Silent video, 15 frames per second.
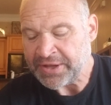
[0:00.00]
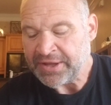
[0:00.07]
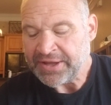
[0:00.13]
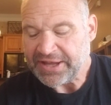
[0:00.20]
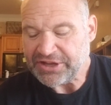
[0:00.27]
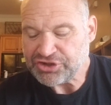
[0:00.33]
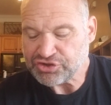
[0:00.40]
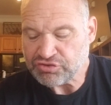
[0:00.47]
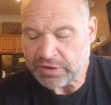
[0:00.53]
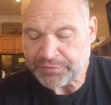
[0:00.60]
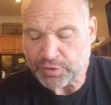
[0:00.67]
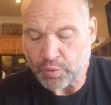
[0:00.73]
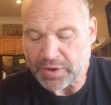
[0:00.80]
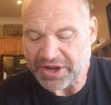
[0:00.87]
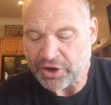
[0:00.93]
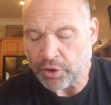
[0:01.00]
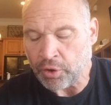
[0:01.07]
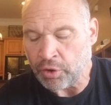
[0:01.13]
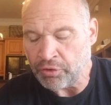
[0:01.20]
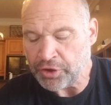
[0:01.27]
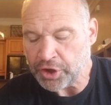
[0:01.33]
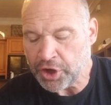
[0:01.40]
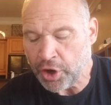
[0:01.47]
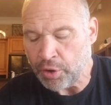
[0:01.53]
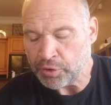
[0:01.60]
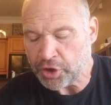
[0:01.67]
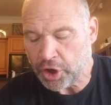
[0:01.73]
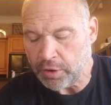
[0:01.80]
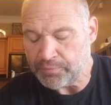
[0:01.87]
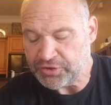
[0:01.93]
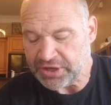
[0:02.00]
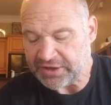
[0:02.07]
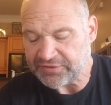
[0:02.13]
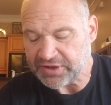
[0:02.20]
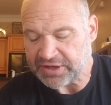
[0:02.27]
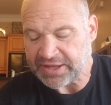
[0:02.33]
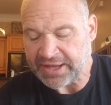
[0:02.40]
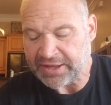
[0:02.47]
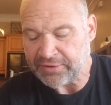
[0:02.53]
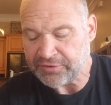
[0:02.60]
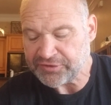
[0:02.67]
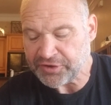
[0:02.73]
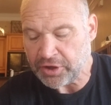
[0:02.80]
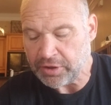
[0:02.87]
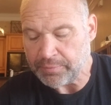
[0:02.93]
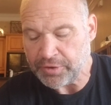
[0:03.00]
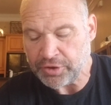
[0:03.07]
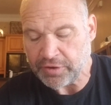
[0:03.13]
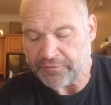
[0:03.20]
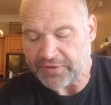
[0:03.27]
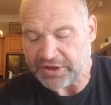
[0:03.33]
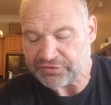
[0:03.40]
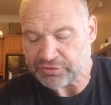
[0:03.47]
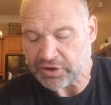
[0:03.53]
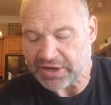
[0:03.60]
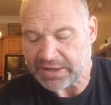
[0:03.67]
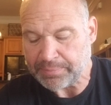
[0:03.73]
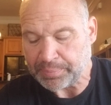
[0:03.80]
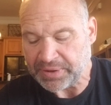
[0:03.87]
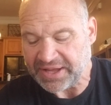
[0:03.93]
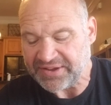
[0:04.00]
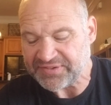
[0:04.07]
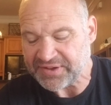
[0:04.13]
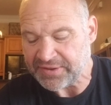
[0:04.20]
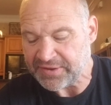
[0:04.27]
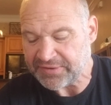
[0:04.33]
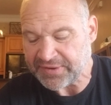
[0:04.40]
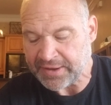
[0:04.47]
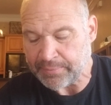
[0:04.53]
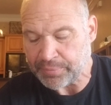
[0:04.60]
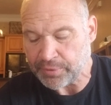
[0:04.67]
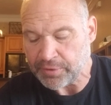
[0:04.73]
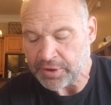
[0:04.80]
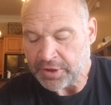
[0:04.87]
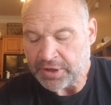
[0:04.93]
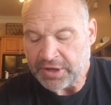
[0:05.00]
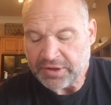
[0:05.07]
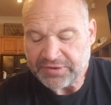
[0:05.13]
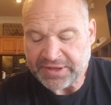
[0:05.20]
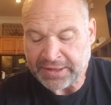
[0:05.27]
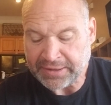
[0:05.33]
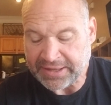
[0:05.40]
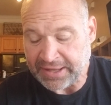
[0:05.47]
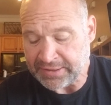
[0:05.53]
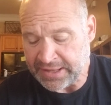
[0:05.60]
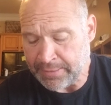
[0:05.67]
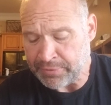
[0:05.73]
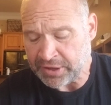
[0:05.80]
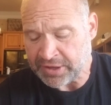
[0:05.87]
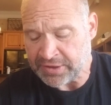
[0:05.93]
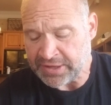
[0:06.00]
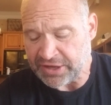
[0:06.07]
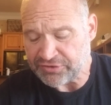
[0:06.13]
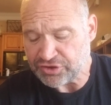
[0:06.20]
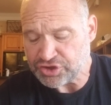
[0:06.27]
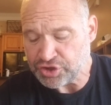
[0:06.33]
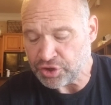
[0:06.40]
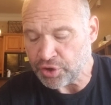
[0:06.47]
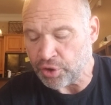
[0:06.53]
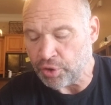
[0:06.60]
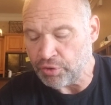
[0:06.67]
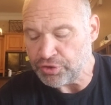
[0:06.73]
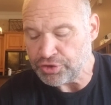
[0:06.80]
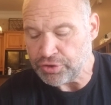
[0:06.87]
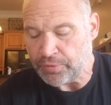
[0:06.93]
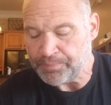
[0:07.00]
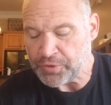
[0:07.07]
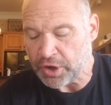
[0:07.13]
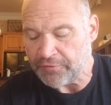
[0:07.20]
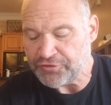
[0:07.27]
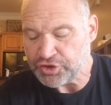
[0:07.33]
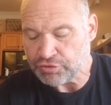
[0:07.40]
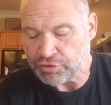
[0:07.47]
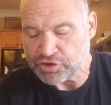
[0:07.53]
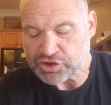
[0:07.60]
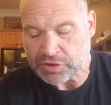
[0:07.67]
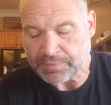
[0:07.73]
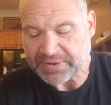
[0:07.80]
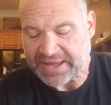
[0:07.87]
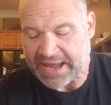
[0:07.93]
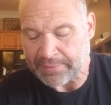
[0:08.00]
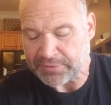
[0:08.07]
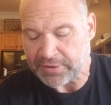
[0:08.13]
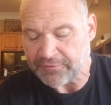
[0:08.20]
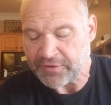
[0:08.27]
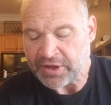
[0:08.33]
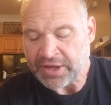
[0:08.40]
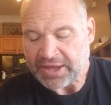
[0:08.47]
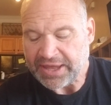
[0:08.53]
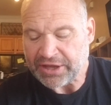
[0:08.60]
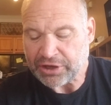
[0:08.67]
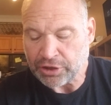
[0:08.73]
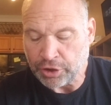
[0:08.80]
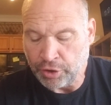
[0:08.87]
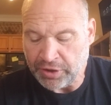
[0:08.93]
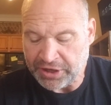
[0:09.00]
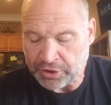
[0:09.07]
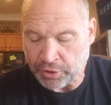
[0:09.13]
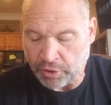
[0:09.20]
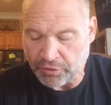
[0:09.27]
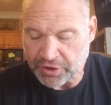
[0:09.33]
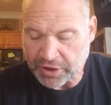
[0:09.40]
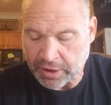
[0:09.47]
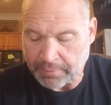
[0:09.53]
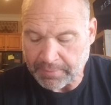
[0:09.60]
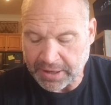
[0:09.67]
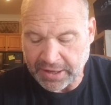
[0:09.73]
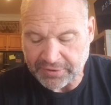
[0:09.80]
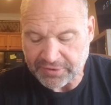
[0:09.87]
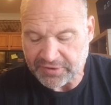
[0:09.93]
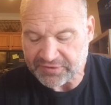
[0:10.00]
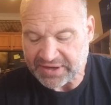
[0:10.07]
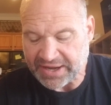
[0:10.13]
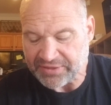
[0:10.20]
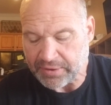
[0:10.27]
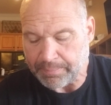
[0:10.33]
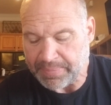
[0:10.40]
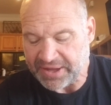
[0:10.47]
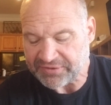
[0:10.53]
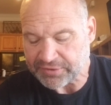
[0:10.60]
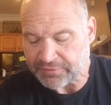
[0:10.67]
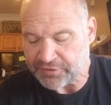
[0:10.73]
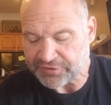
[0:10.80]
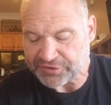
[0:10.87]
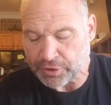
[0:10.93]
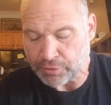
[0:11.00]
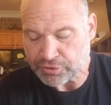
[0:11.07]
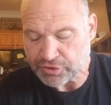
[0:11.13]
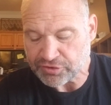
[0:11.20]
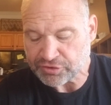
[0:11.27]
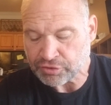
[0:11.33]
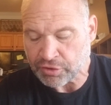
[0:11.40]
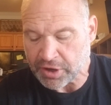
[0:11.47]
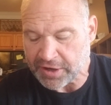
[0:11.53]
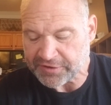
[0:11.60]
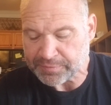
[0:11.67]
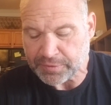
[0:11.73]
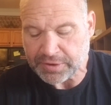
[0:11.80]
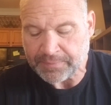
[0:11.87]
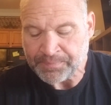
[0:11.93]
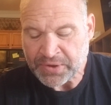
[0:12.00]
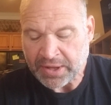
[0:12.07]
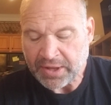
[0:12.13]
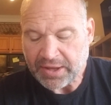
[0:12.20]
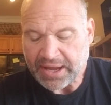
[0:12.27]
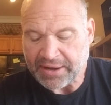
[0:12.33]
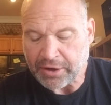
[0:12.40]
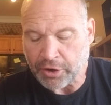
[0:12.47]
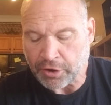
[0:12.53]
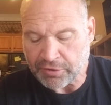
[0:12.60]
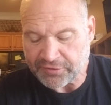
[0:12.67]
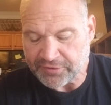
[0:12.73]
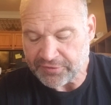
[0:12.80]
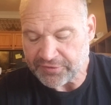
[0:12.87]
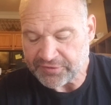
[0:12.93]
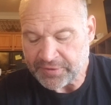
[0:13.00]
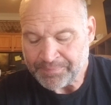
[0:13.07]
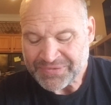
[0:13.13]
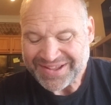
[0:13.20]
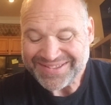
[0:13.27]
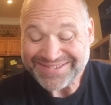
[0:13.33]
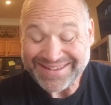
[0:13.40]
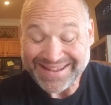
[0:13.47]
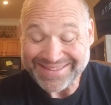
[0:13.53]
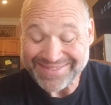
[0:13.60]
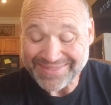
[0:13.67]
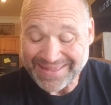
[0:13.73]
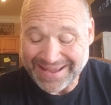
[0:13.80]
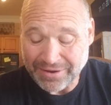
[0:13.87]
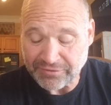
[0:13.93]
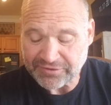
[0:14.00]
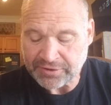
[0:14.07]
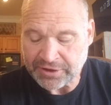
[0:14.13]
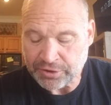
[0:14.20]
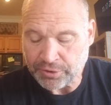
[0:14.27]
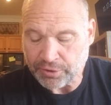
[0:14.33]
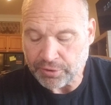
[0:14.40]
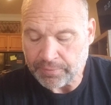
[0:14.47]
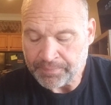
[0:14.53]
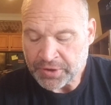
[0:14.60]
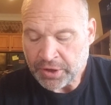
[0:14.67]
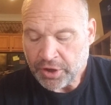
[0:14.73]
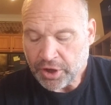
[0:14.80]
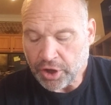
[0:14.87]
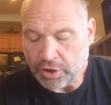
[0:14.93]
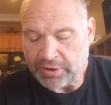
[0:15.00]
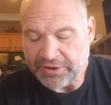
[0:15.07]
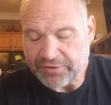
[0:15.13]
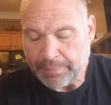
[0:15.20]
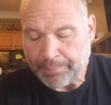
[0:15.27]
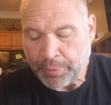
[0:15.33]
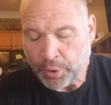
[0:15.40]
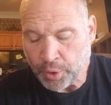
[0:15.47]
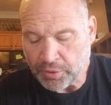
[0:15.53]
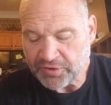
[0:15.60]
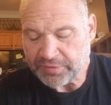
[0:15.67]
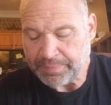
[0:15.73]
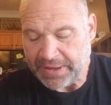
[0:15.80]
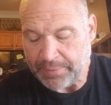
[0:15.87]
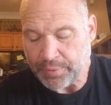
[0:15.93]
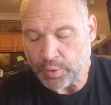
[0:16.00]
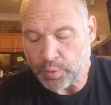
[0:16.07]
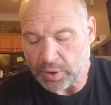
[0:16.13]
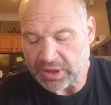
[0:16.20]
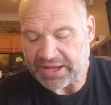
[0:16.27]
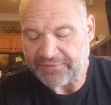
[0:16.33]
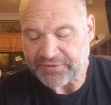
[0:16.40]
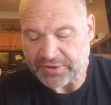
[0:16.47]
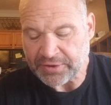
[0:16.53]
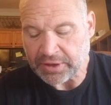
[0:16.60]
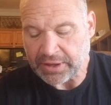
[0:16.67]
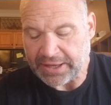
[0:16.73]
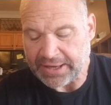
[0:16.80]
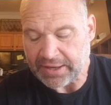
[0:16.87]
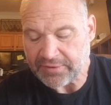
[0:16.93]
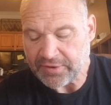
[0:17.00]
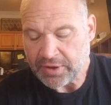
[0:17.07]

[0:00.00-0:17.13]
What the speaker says: He stripped away all the gold objects that King Solomon of Israel had placed in the temple. King Nebuchadnezzar took all of Jerusalem captive, including all the commanders and the best of the soldiers, craftsmen, and artisans, 10,000 in all. Only the poorest people were left in the land.